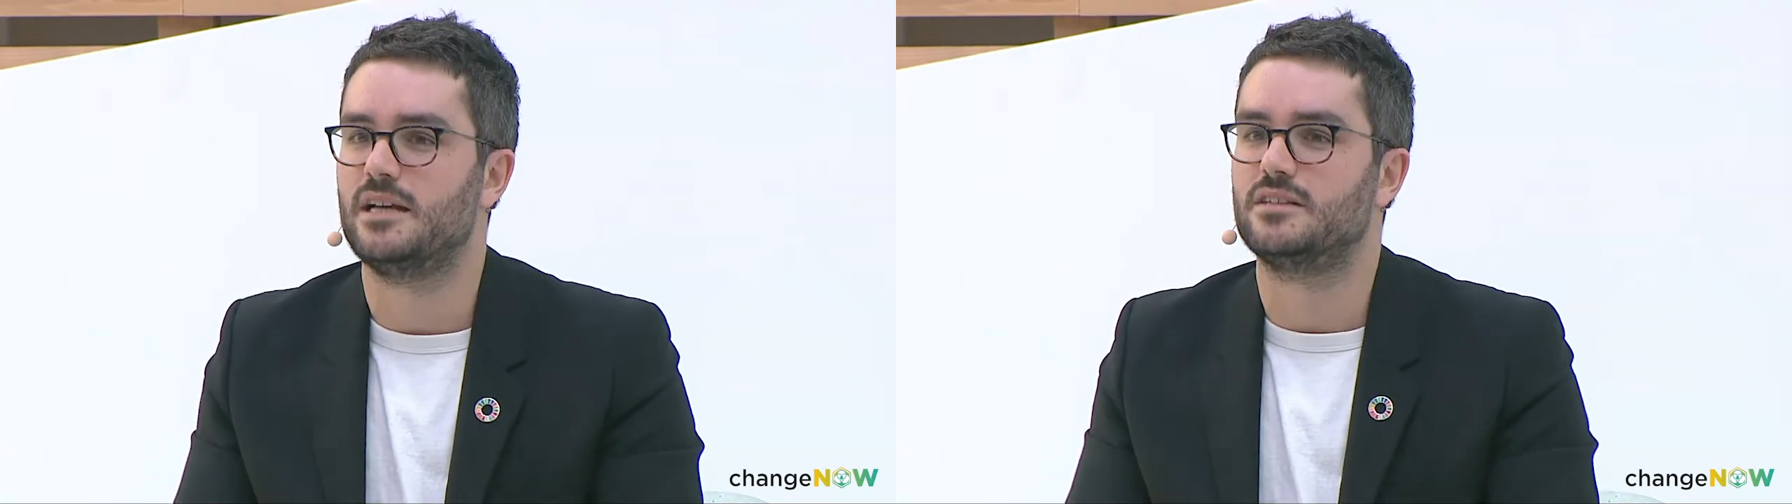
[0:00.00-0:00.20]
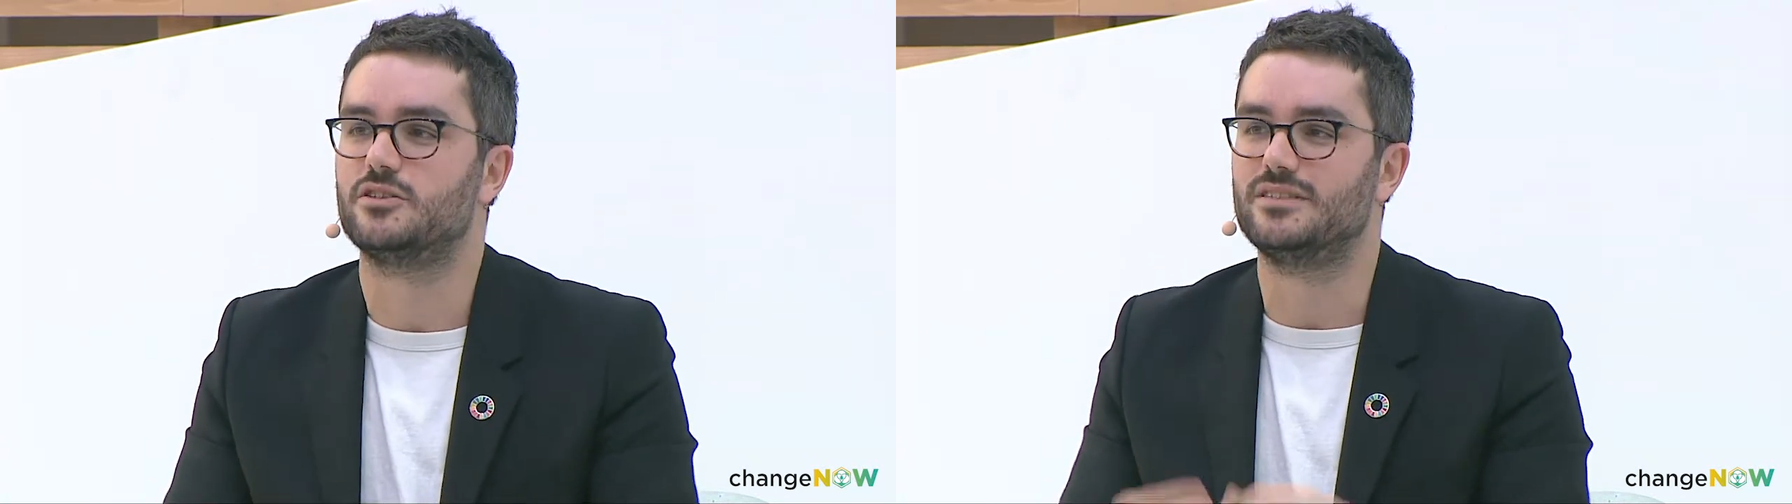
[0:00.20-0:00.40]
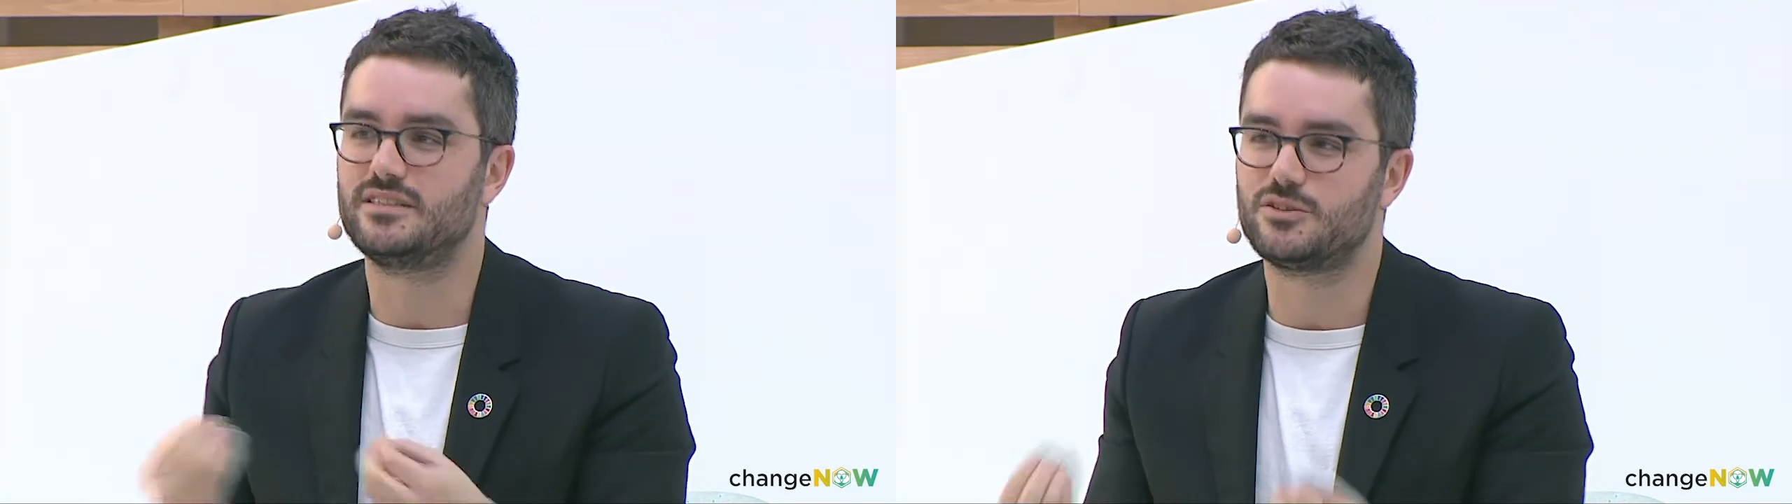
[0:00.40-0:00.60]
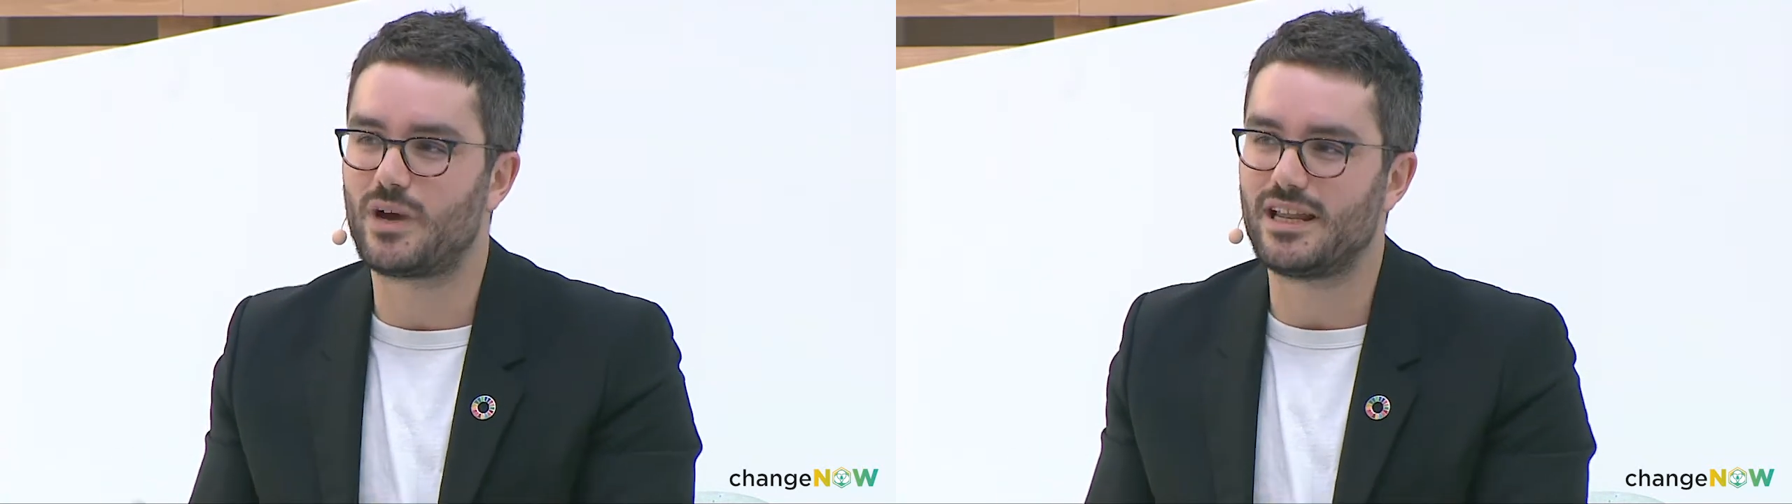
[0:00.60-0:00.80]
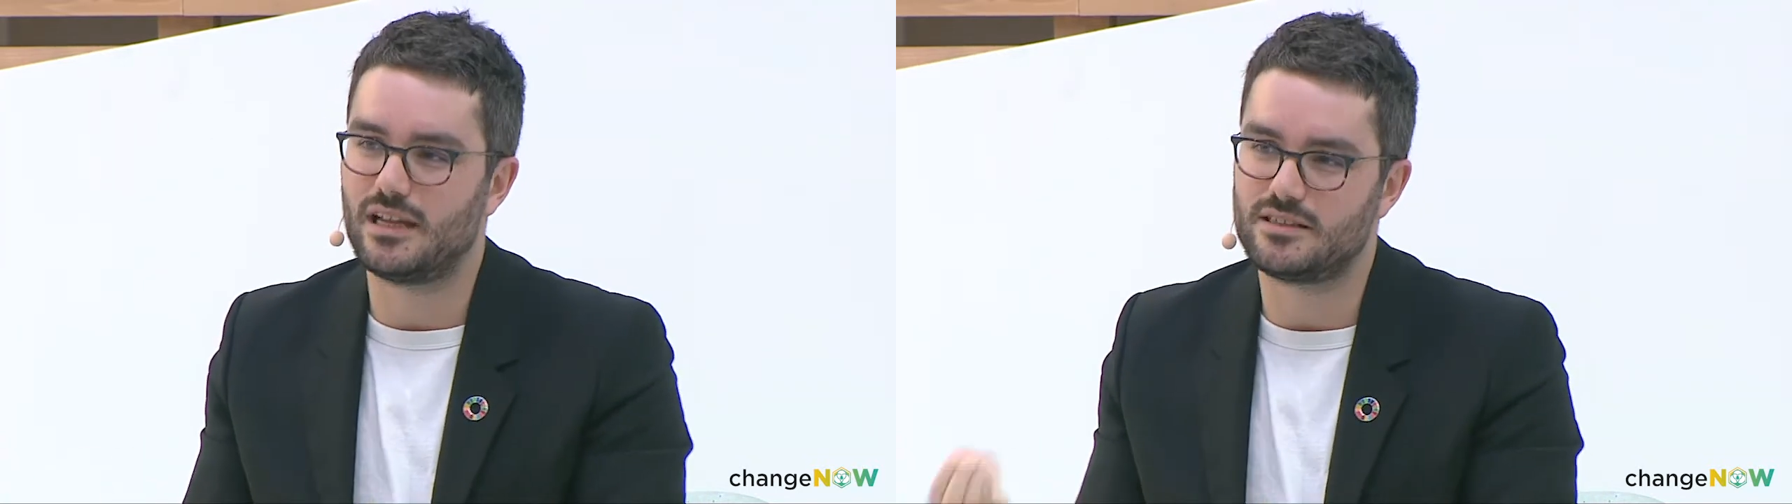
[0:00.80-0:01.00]
So this is
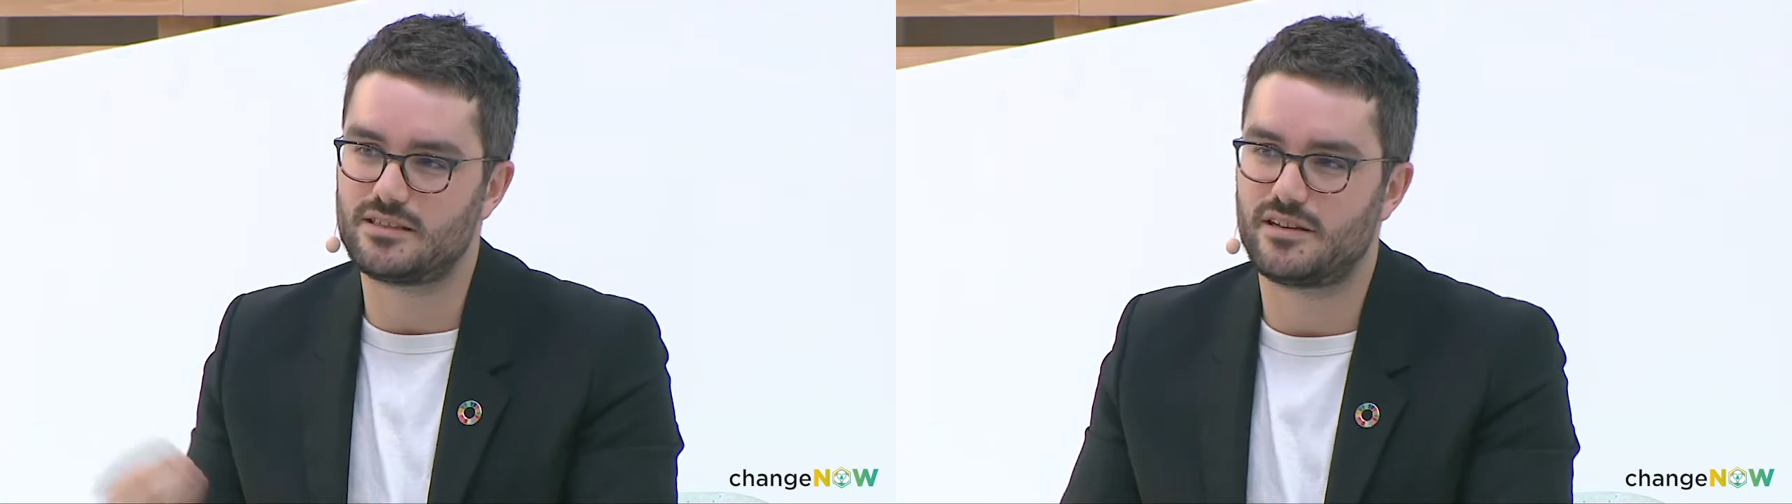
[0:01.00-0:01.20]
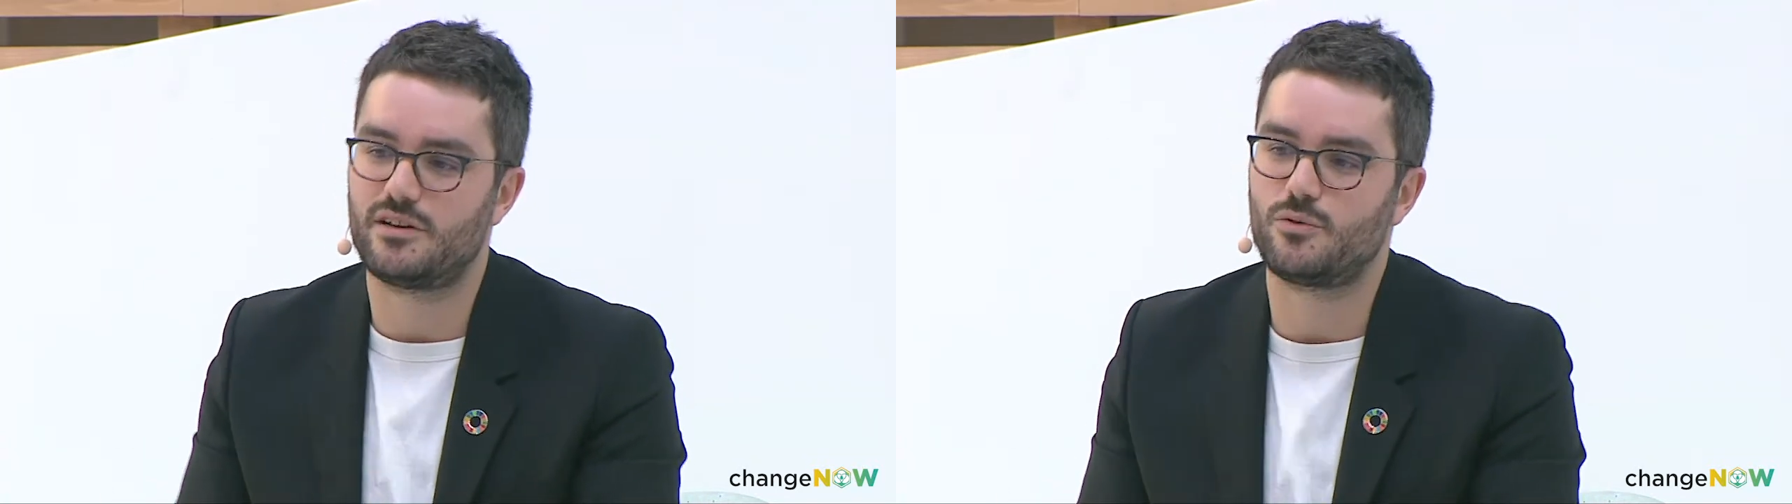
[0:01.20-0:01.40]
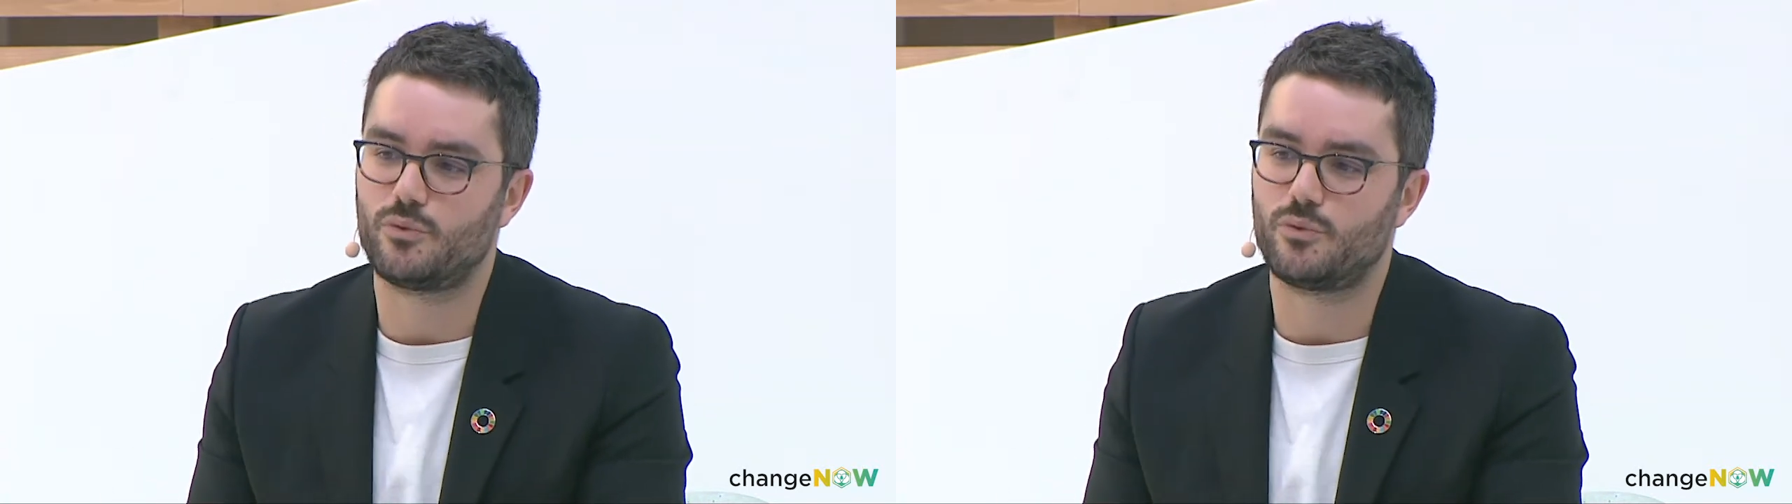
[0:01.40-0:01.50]
why last year